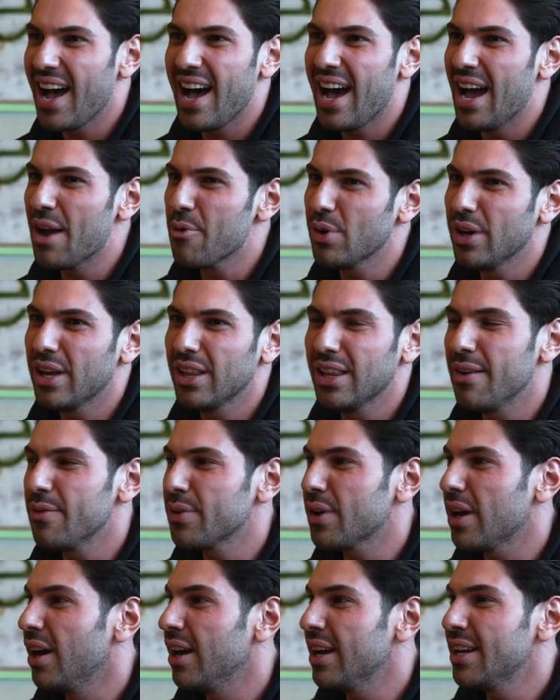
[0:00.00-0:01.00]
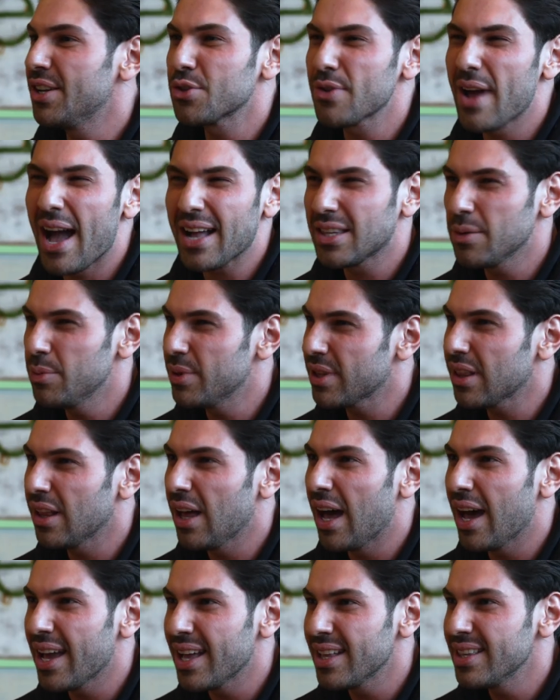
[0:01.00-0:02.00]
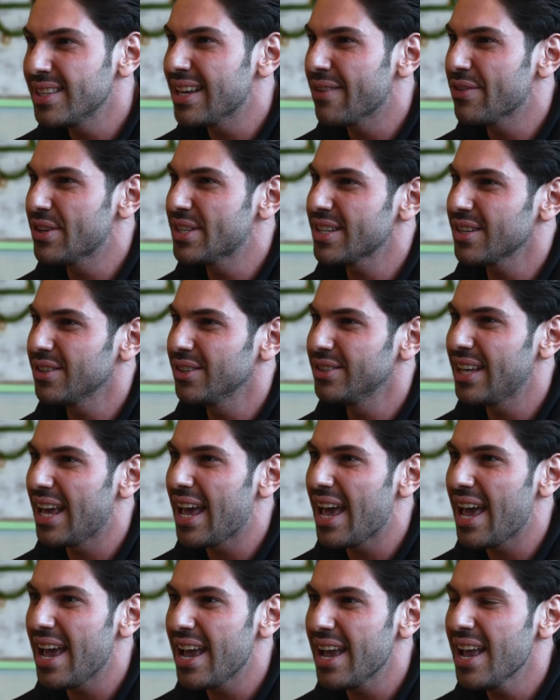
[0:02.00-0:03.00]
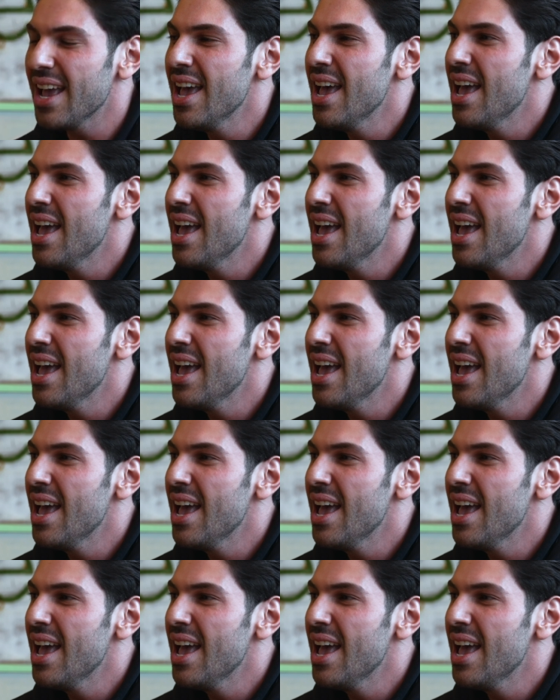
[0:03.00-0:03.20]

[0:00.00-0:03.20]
I really love interacting with clients every single day,